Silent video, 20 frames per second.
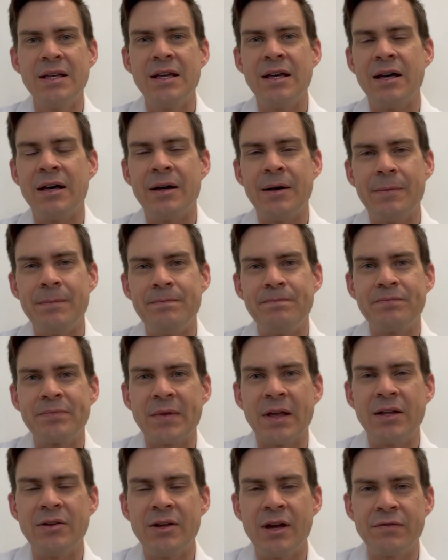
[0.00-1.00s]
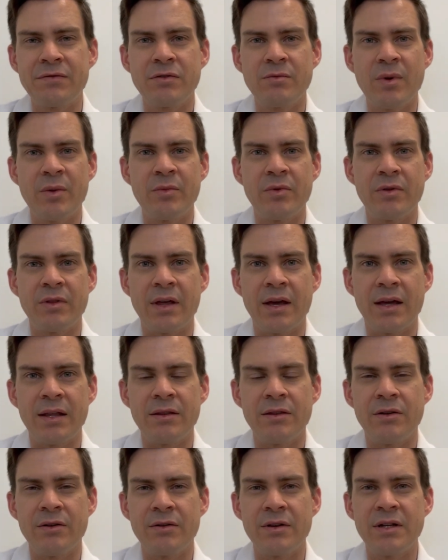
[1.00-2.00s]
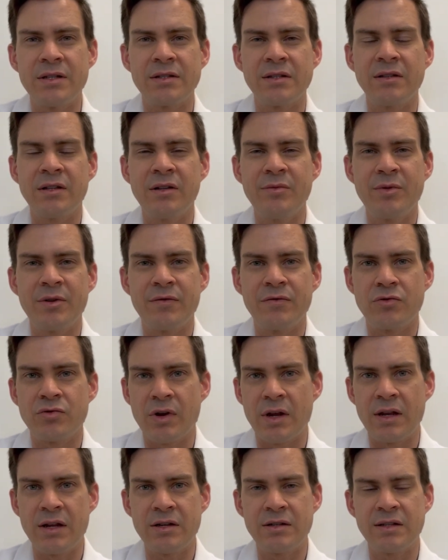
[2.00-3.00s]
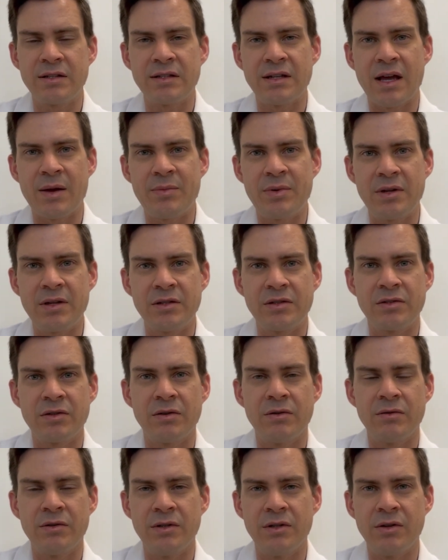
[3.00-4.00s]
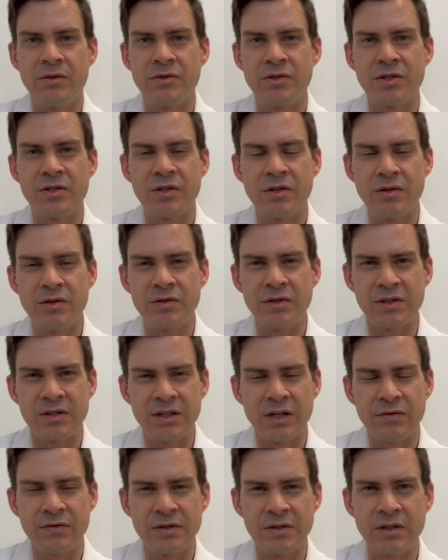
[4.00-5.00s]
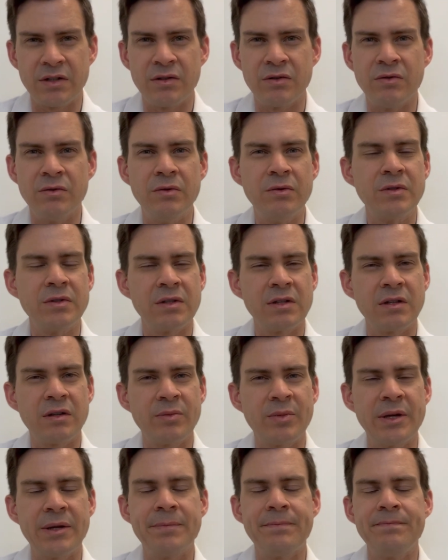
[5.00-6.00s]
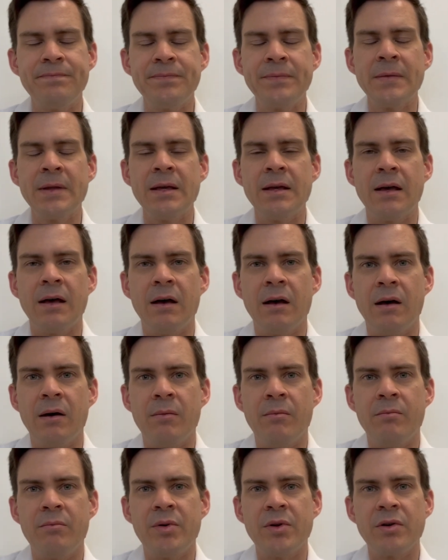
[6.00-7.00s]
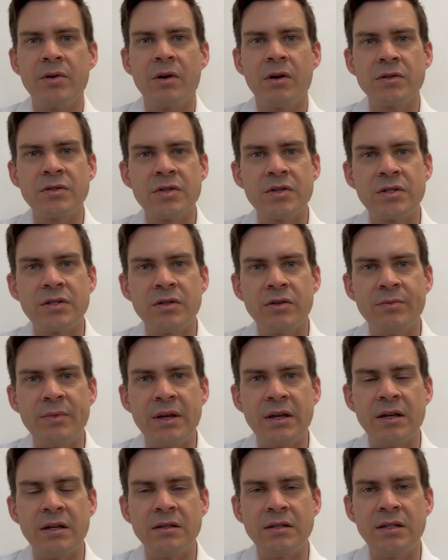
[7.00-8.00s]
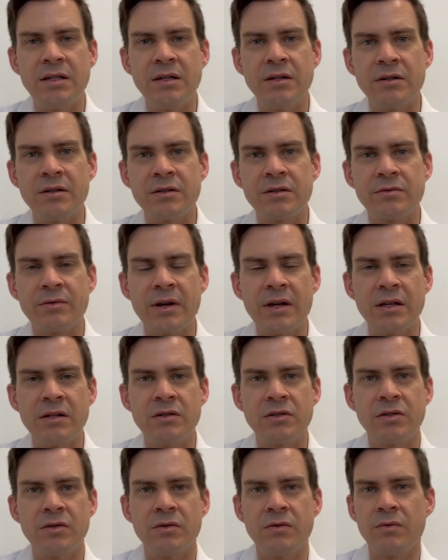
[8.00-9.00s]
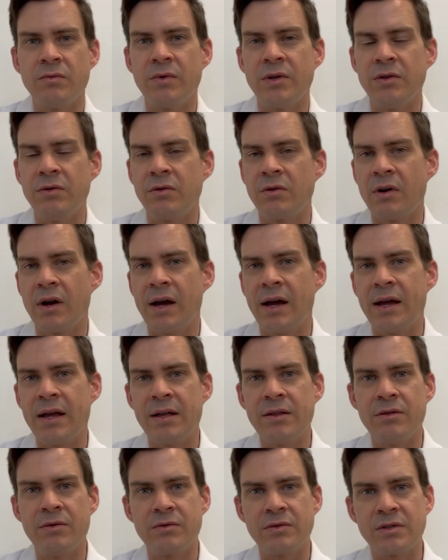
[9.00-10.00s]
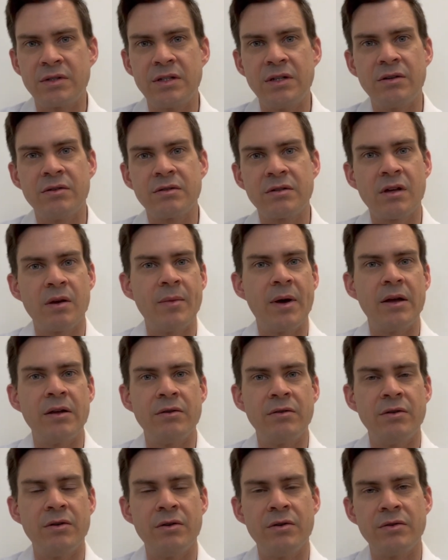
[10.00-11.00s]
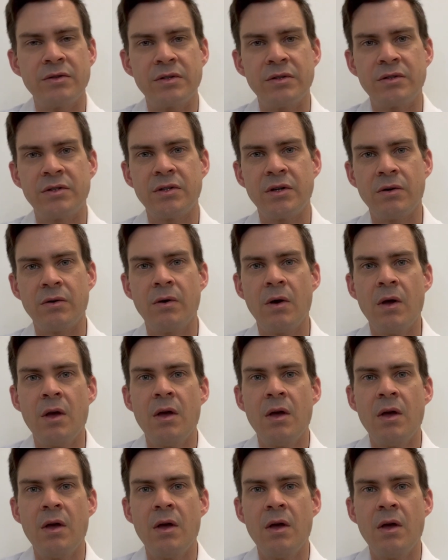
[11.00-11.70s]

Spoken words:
And you have to remember that there is a little bit of drainage that's happening, so just the nose itself is going to ooze a little bit, but you're also still making tears, right? And so when you cry, those tears come out your nose, and so